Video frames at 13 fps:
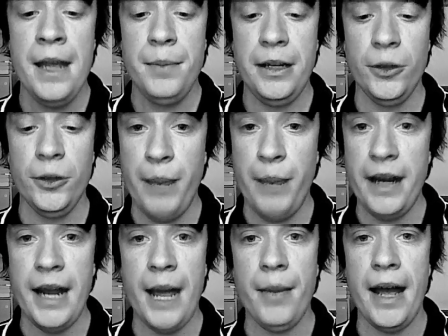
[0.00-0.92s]
because
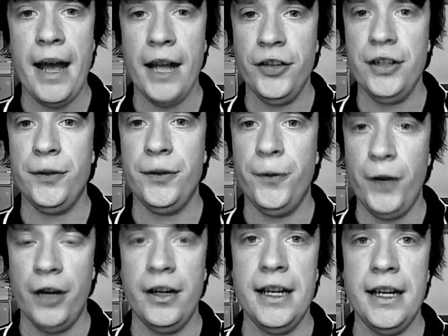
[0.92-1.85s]
Bent Hammer has this
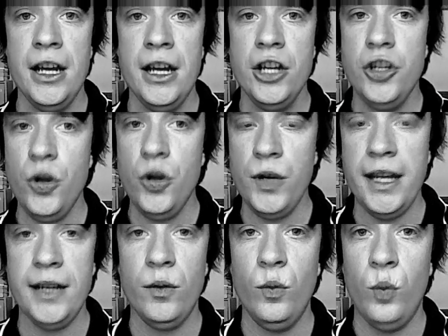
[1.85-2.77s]
very
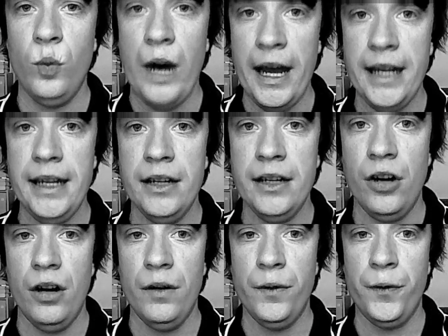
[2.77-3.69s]
unique way
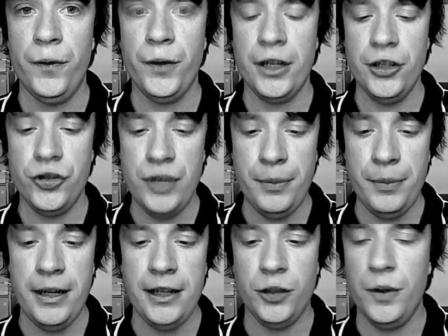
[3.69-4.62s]
of
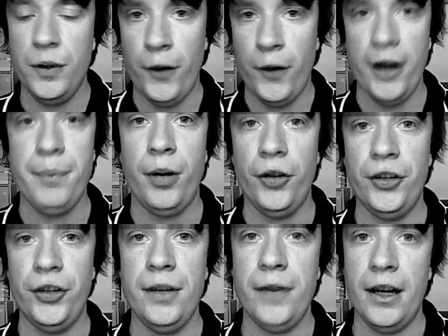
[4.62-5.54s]
contributing to a very
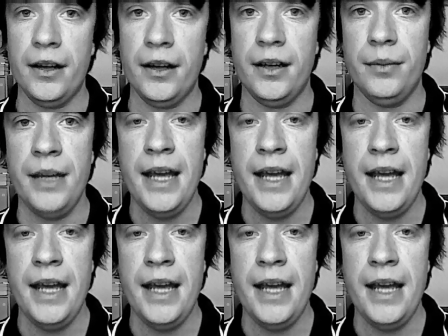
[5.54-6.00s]
positive outcome.